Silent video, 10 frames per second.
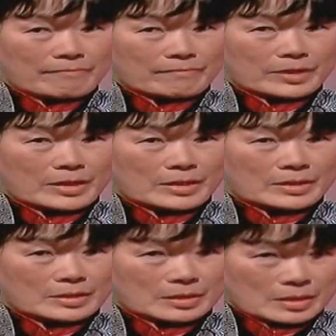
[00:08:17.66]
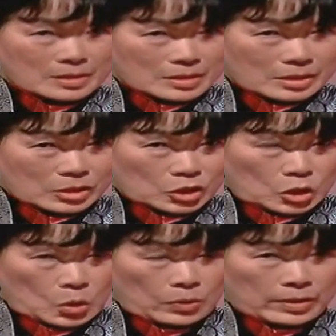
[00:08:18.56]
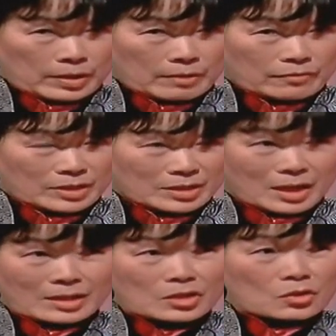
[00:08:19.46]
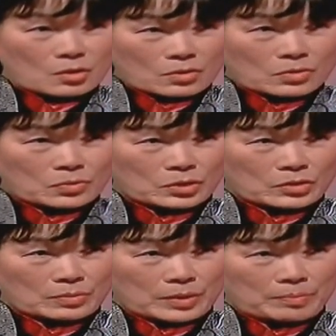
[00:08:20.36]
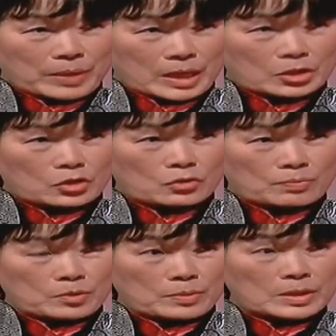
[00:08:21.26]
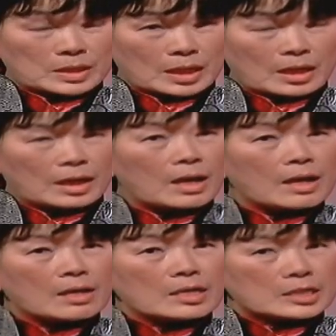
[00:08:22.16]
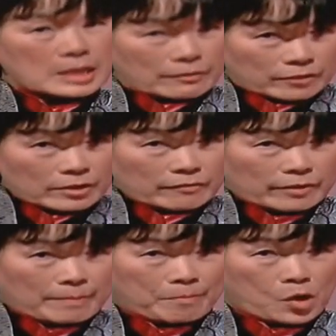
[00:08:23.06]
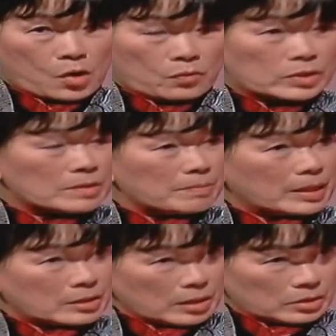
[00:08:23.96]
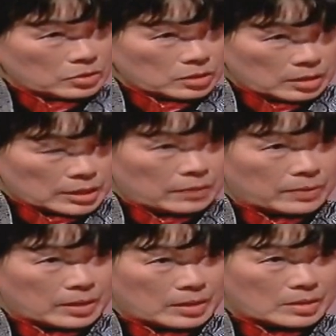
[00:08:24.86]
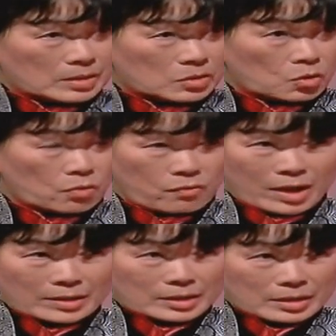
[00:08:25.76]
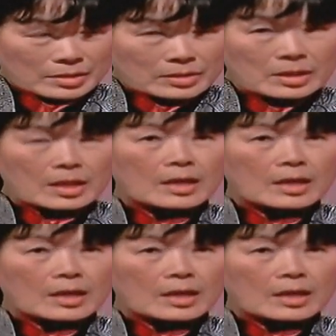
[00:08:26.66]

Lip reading: the statistics show that every 10 songs which are being picked to be sung, 7 of them are written by Taiwanese songwriters.